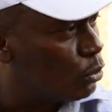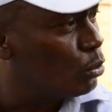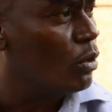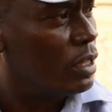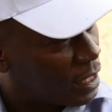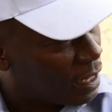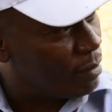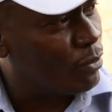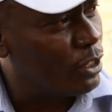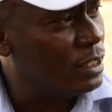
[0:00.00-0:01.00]
Tuko, they
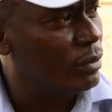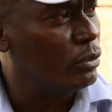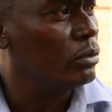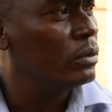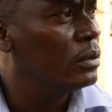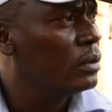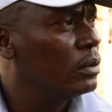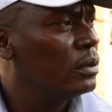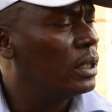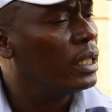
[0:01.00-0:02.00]
come for interview.
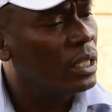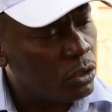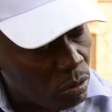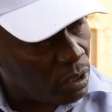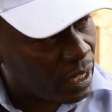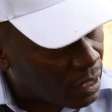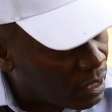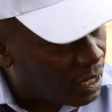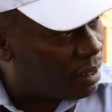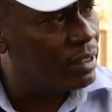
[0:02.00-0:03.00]
And they should send
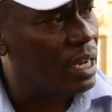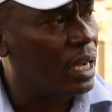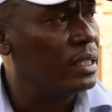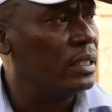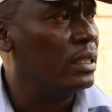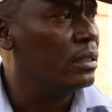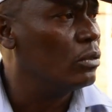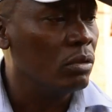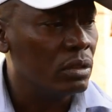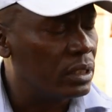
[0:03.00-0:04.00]
the governor candidate.
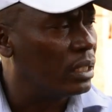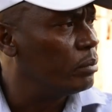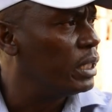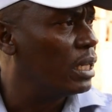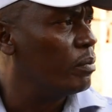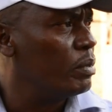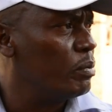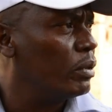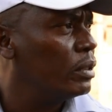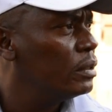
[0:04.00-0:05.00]
Don't send me other
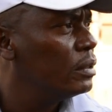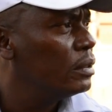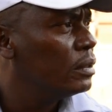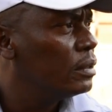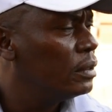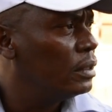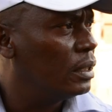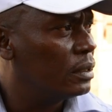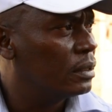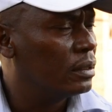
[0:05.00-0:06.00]
people.
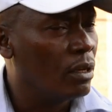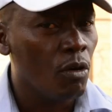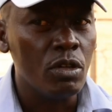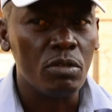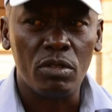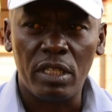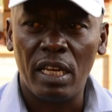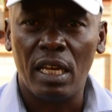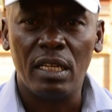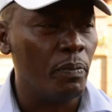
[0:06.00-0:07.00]
Yes. You want to
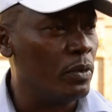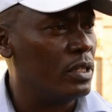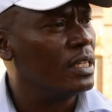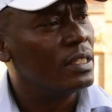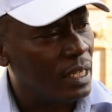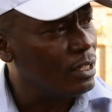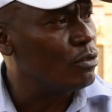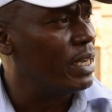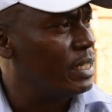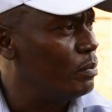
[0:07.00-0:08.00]
send a deputy, send to
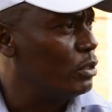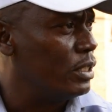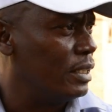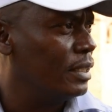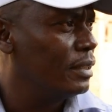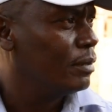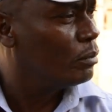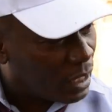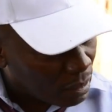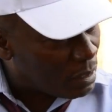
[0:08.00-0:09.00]
my deputy.
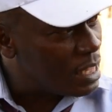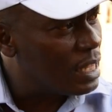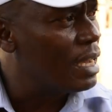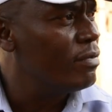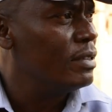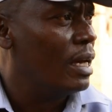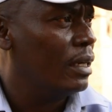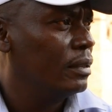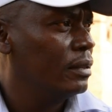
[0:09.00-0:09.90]
Bring me the governor.